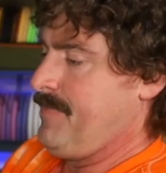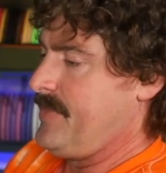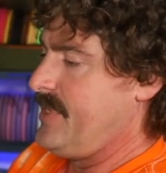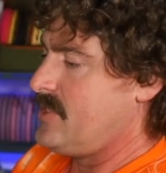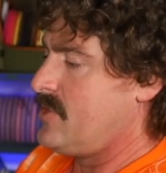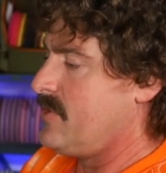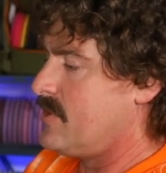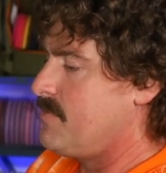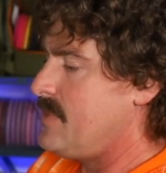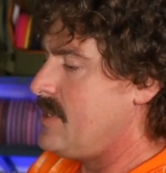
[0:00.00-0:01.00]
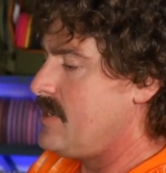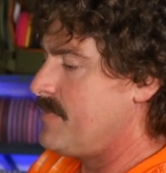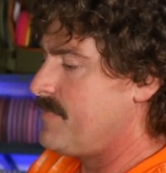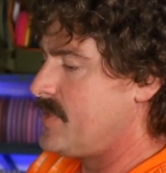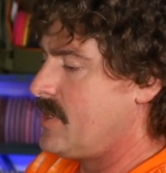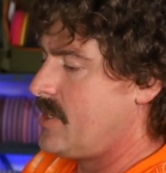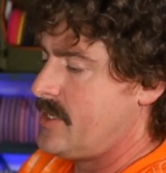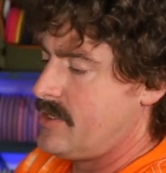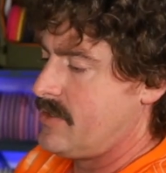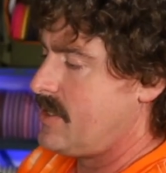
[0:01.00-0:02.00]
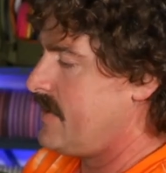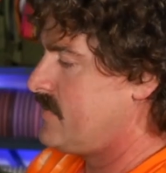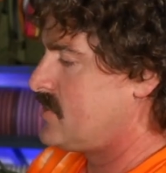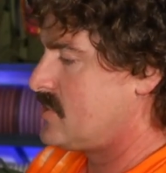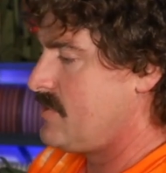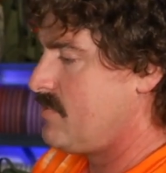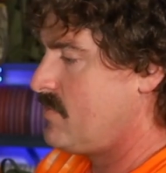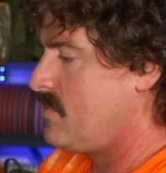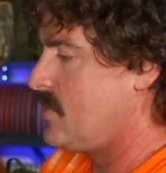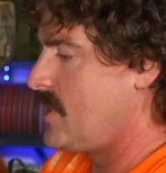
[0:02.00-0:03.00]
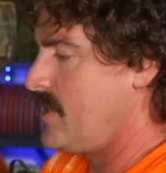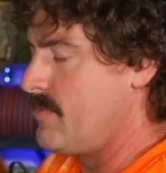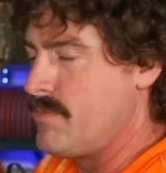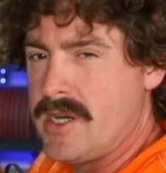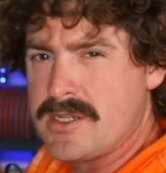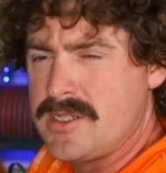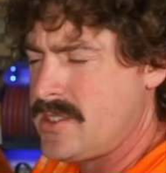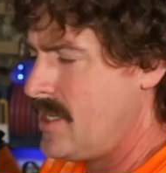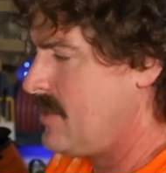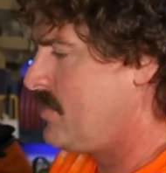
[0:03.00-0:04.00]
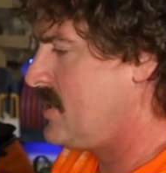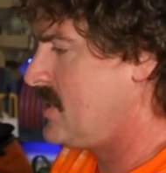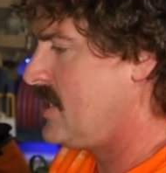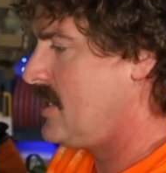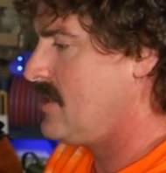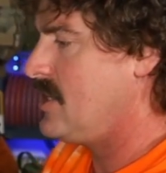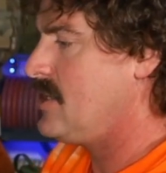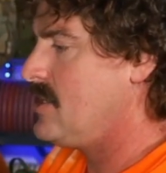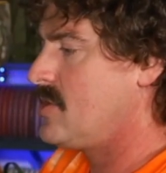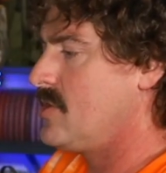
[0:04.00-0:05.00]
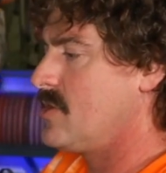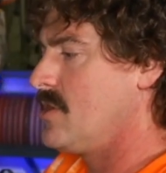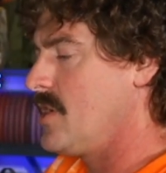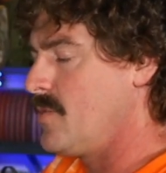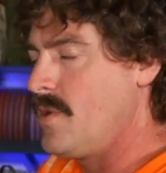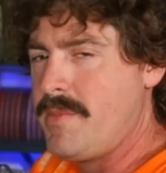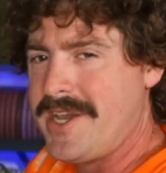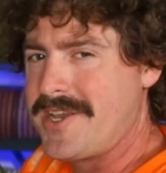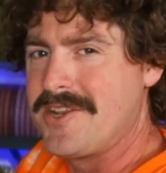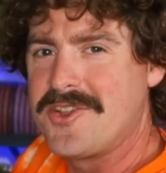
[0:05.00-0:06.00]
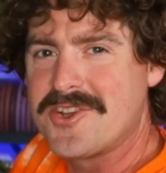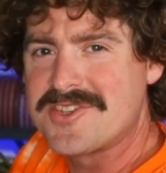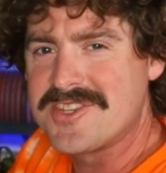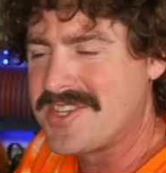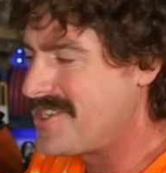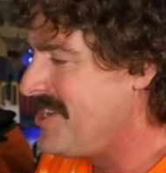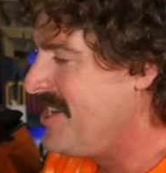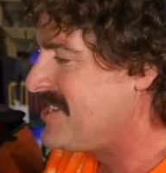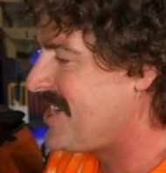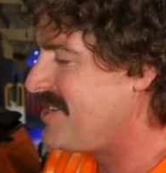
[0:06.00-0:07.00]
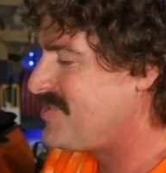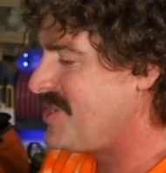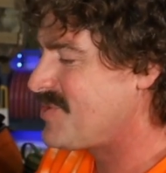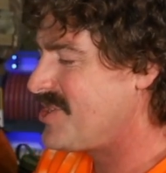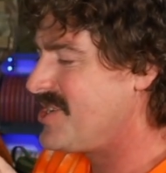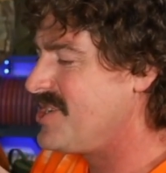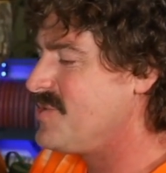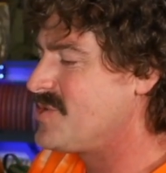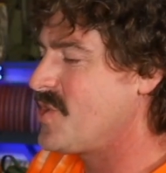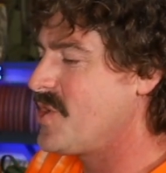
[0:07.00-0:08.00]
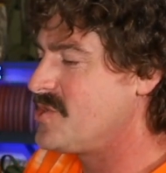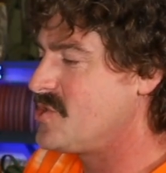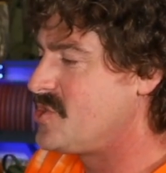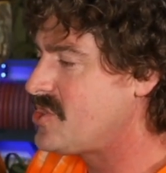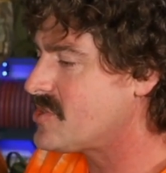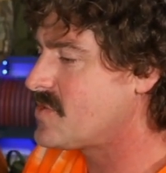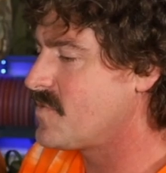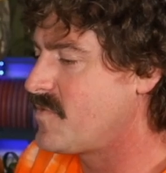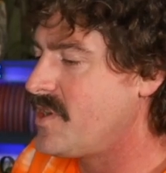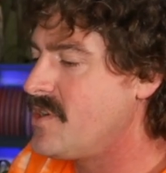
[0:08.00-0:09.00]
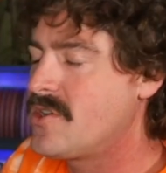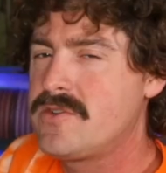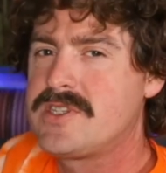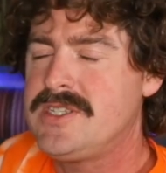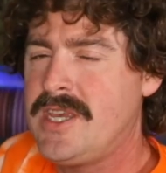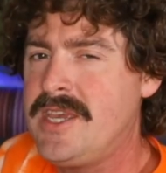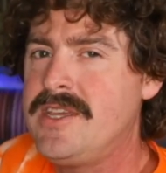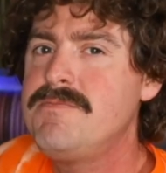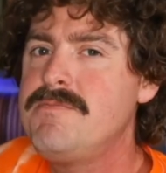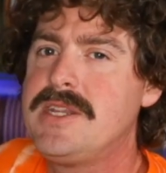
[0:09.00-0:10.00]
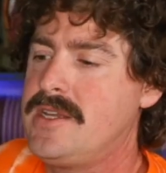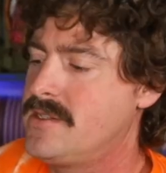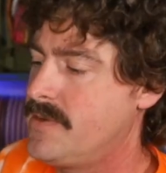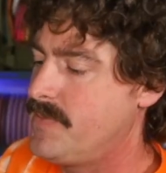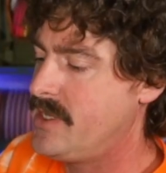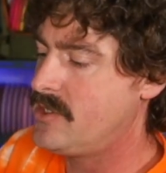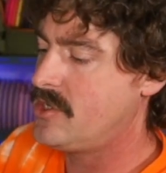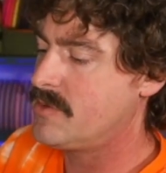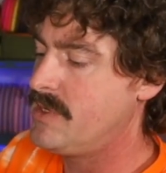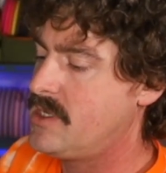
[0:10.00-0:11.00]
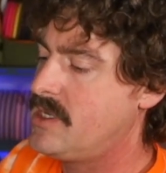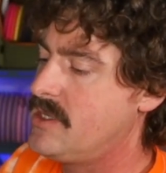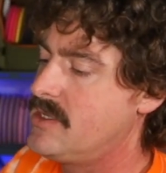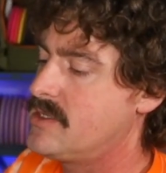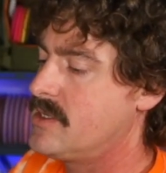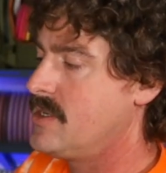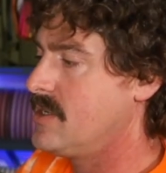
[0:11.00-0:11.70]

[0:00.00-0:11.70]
This took me, I did a live stream when I unboxed this thing and put it together. I went back and looked at the timestamps on it. It was just very close to 10 minutes that it took me to get this